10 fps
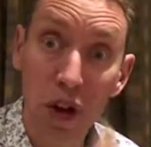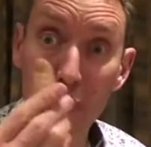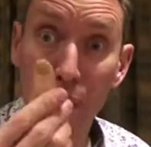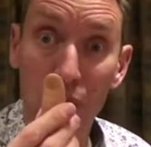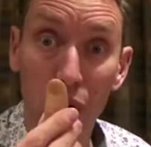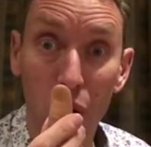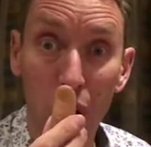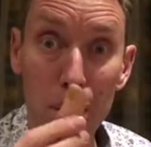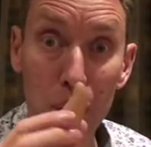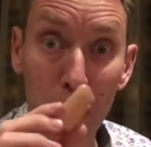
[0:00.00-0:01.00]
tip,
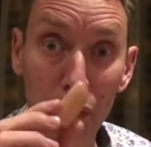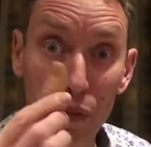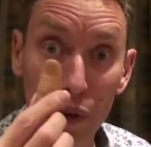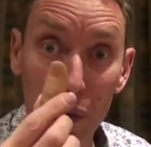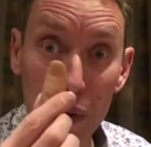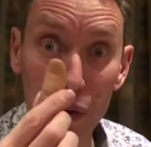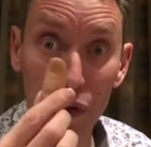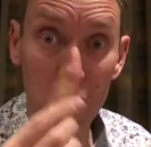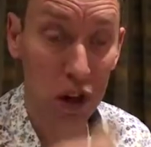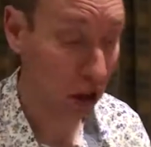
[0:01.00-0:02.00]
all important with the bill
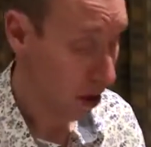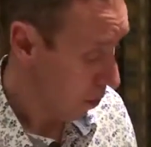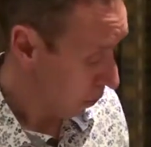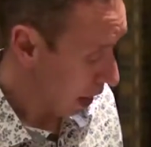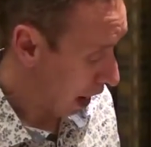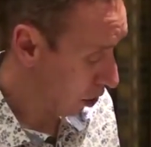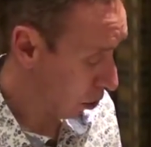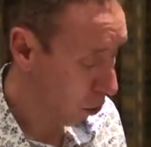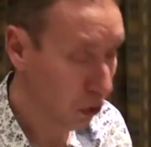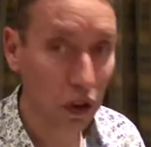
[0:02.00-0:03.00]
switch, and
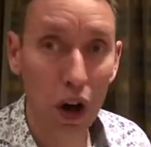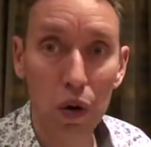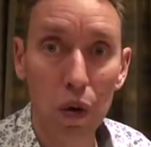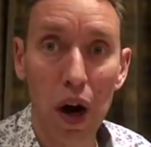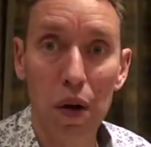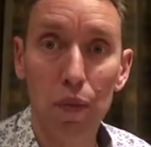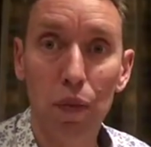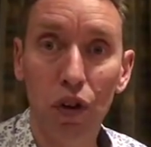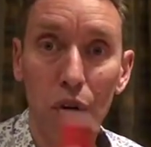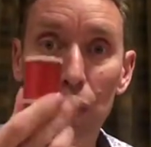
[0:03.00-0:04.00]
also
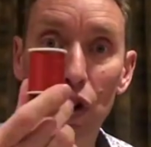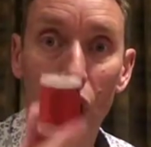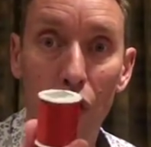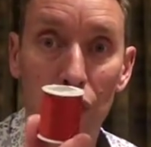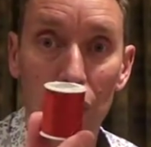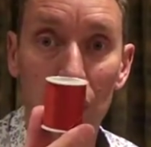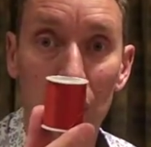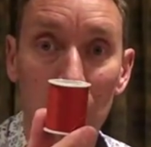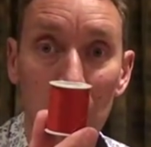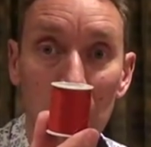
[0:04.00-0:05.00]
some cotton.
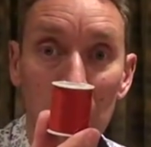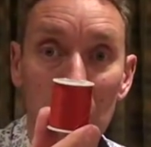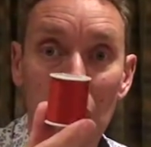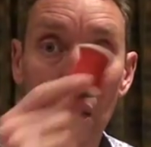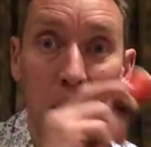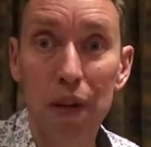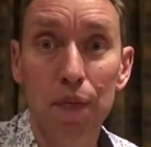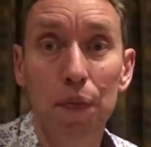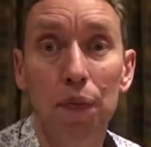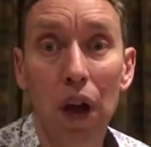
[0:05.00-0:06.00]
Okay,
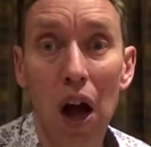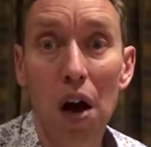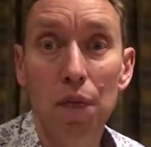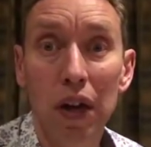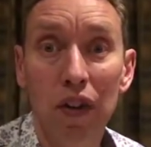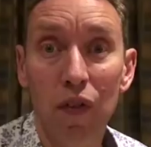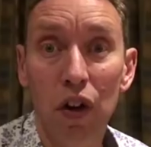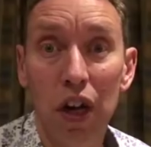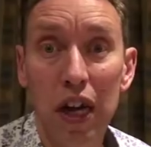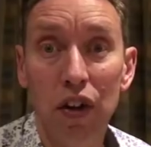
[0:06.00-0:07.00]
let's have a
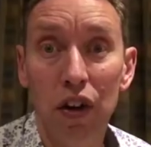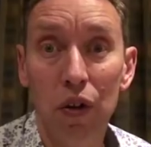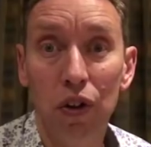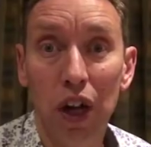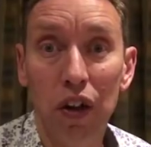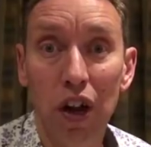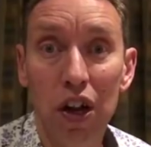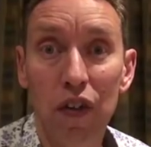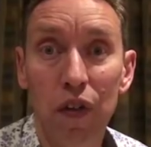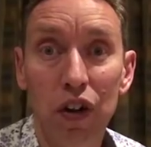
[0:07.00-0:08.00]
look at each of those things
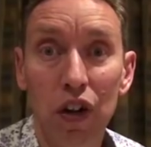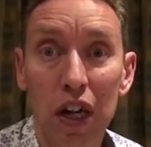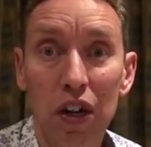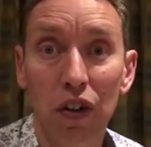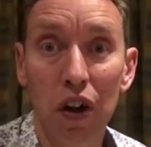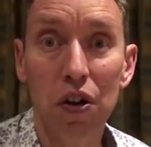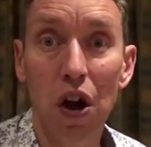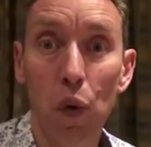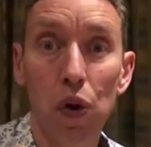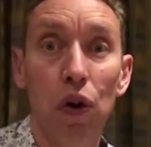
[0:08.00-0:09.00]
individually so you
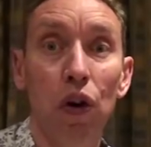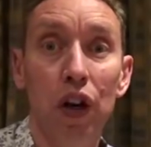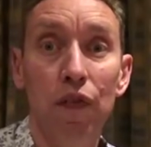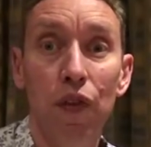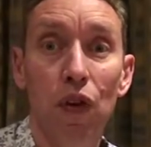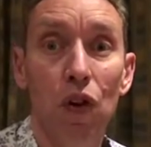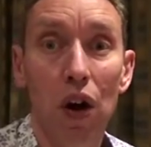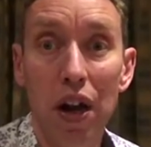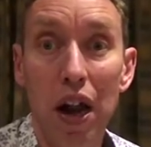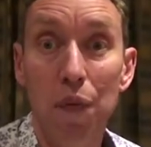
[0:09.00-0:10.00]
know what you're looking
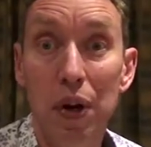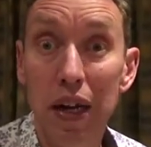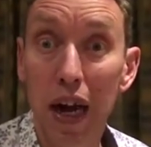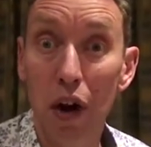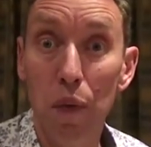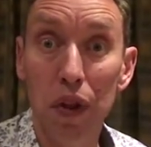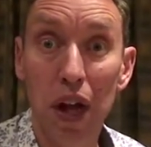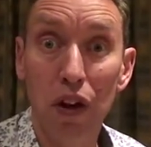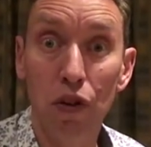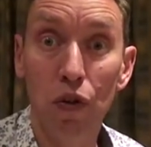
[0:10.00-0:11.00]
for, and then we can get on with the
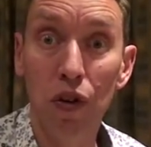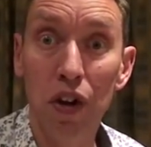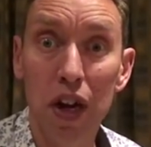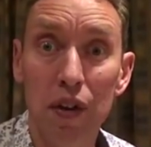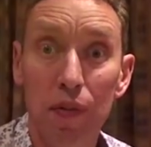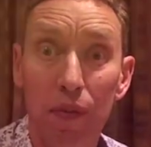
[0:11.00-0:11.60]
actual routine.